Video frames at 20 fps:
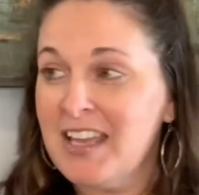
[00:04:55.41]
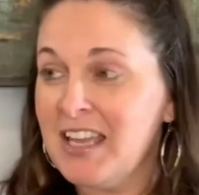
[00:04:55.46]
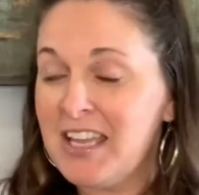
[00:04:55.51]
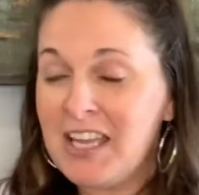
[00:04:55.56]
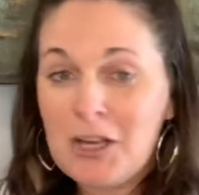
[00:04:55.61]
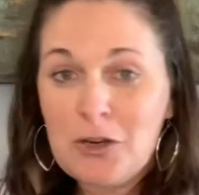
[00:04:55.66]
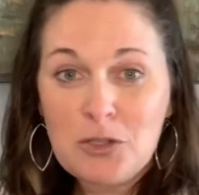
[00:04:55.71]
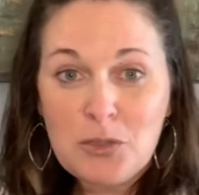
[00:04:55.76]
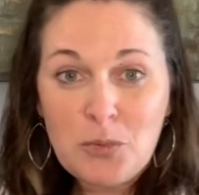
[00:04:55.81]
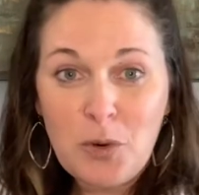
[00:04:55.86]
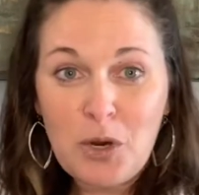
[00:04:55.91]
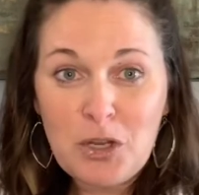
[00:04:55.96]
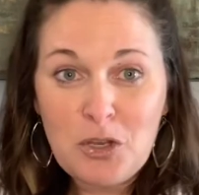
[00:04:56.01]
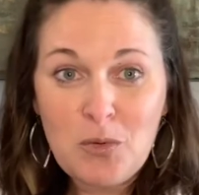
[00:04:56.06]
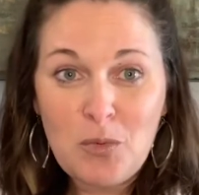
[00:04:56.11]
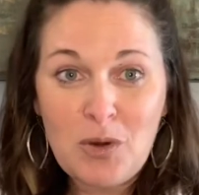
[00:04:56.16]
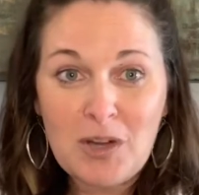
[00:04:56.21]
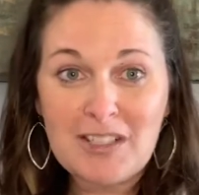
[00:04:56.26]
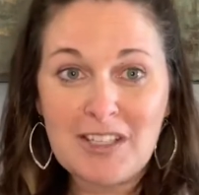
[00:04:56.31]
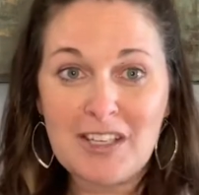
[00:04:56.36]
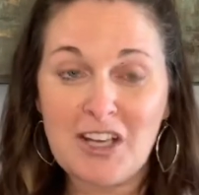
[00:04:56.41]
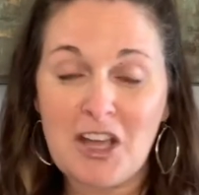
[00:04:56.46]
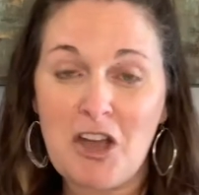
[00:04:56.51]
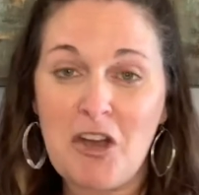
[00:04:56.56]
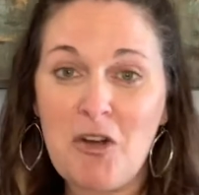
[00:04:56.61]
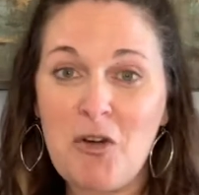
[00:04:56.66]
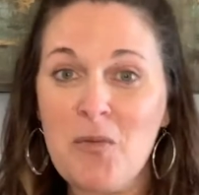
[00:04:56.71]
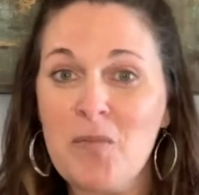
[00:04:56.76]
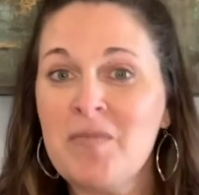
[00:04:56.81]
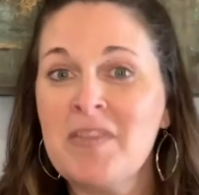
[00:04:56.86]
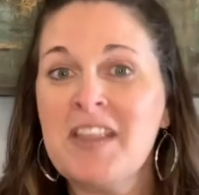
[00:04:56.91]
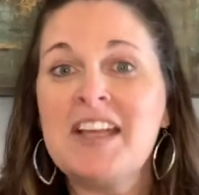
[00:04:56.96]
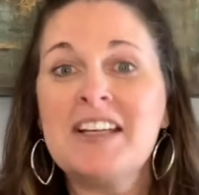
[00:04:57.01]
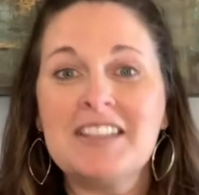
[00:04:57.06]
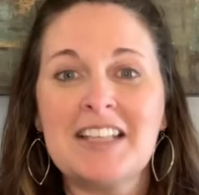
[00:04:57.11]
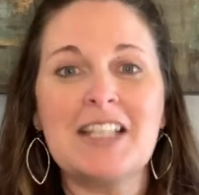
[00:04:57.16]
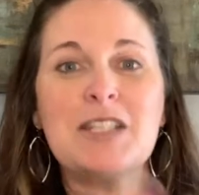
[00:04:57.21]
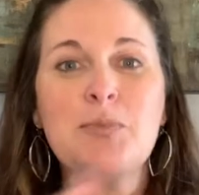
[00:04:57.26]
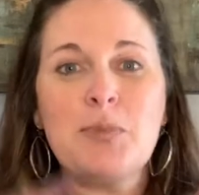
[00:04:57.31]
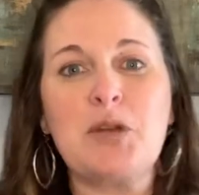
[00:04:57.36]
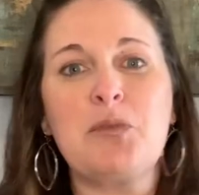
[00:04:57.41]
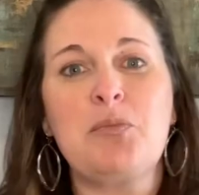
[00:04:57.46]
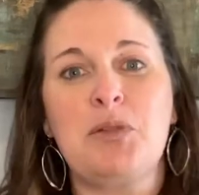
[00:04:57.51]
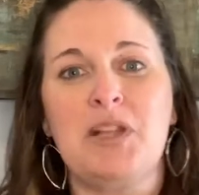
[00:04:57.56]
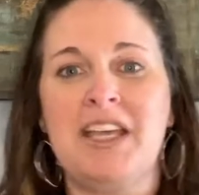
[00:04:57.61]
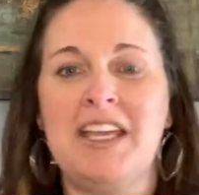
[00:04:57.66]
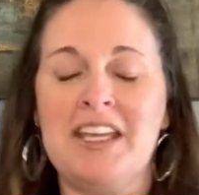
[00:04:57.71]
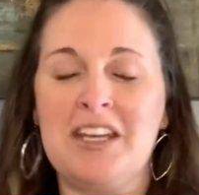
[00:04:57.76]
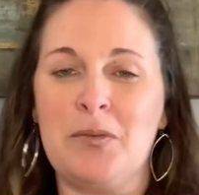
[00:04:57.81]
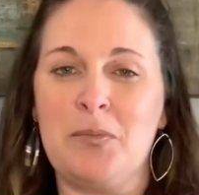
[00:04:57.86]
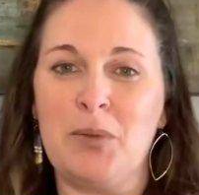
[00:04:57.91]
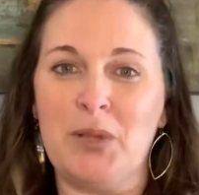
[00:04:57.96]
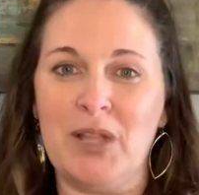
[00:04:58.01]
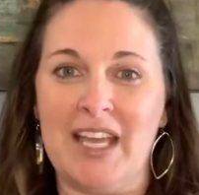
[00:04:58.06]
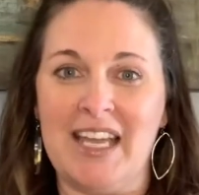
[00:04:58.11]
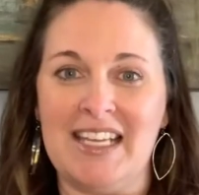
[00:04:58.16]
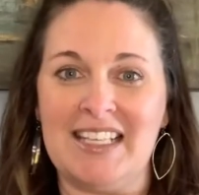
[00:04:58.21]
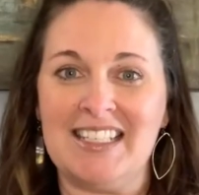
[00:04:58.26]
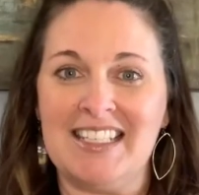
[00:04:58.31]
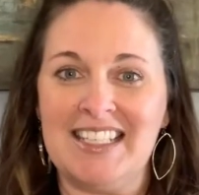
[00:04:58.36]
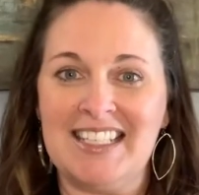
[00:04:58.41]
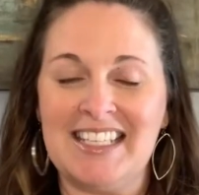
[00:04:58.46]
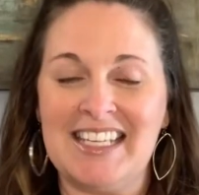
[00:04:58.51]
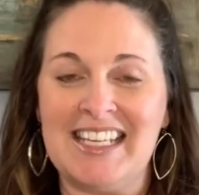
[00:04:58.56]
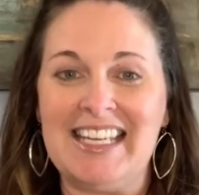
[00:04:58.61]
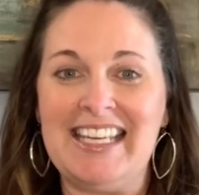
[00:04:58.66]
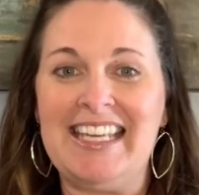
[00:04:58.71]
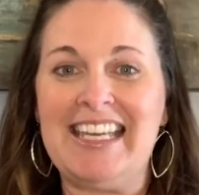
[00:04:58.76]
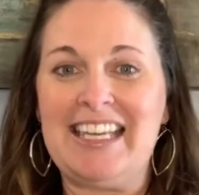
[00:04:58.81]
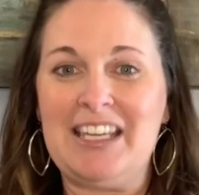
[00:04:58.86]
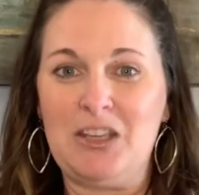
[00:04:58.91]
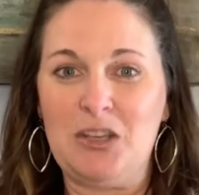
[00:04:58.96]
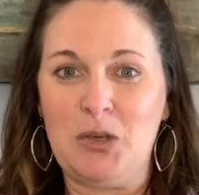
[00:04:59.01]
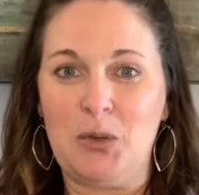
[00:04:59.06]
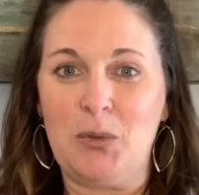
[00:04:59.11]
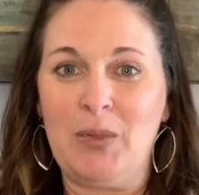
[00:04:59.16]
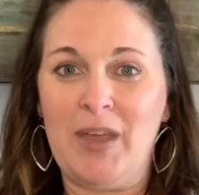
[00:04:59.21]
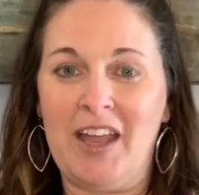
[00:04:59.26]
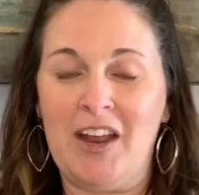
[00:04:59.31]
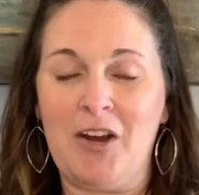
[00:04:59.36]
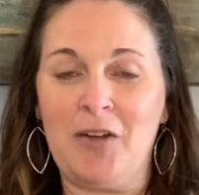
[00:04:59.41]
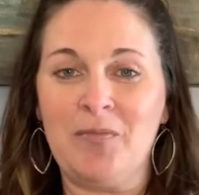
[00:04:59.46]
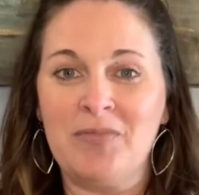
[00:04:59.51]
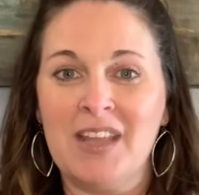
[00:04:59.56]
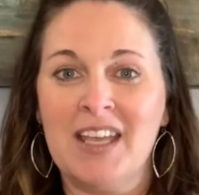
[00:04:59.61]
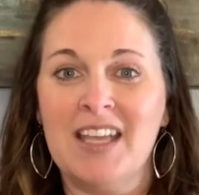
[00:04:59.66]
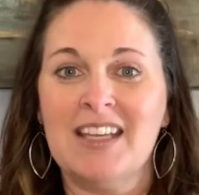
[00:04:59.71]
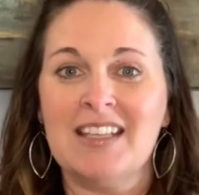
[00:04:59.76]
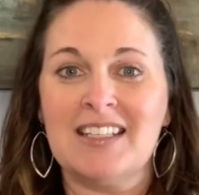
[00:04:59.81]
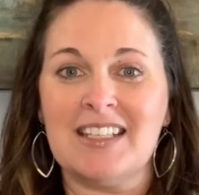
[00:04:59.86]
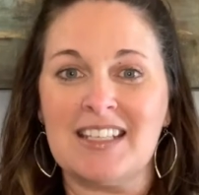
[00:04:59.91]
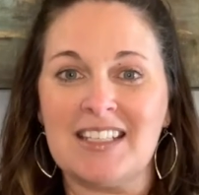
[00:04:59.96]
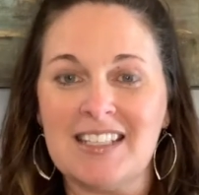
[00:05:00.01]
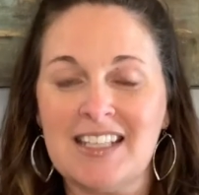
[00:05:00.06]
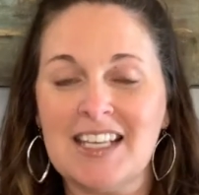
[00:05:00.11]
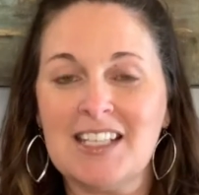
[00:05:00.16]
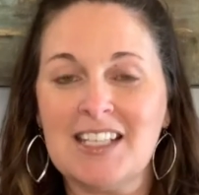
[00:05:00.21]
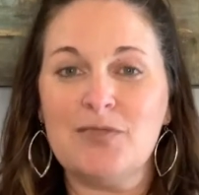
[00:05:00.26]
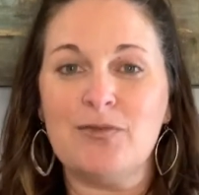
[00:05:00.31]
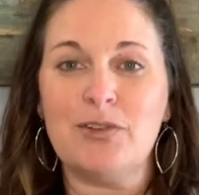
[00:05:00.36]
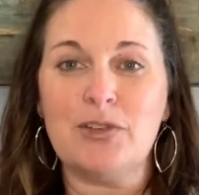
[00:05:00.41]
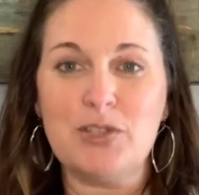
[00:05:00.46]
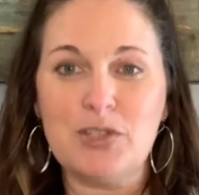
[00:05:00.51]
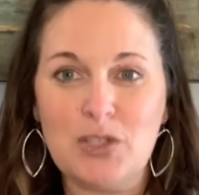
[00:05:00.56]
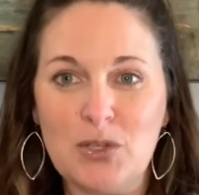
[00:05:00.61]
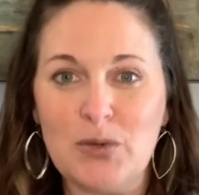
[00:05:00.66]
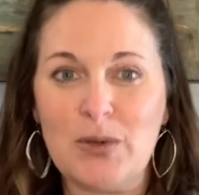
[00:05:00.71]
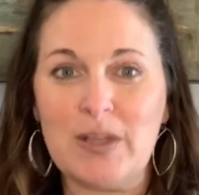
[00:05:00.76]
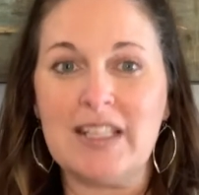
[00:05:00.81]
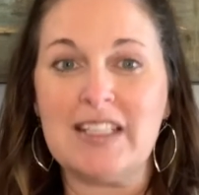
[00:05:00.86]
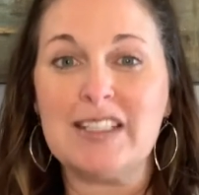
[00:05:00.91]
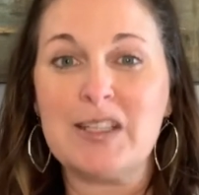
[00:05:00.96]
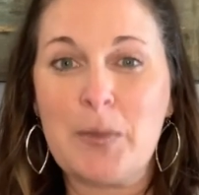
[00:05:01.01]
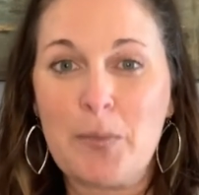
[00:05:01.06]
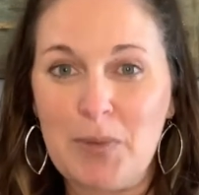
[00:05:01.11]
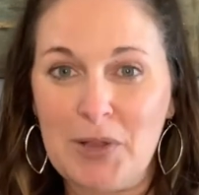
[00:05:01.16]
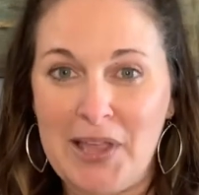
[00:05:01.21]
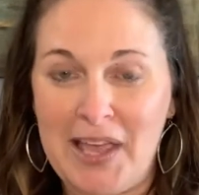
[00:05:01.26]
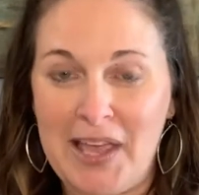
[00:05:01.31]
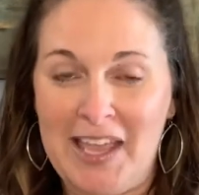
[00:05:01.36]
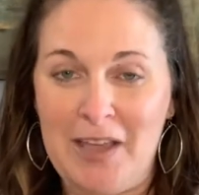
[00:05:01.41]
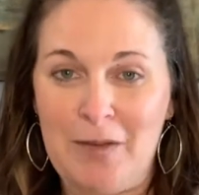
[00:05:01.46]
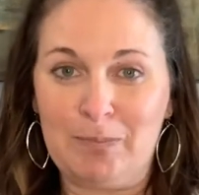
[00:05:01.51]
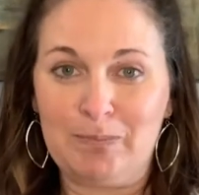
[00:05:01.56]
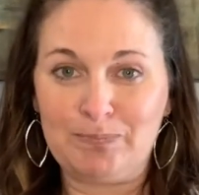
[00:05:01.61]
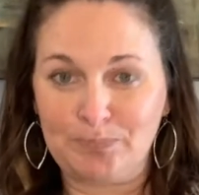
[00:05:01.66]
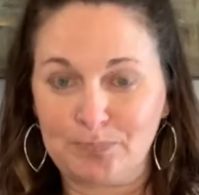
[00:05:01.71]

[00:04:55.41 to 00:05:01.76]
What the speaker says: Here's where you want to go. Let's put a plan in place to get you there. Successful students plan.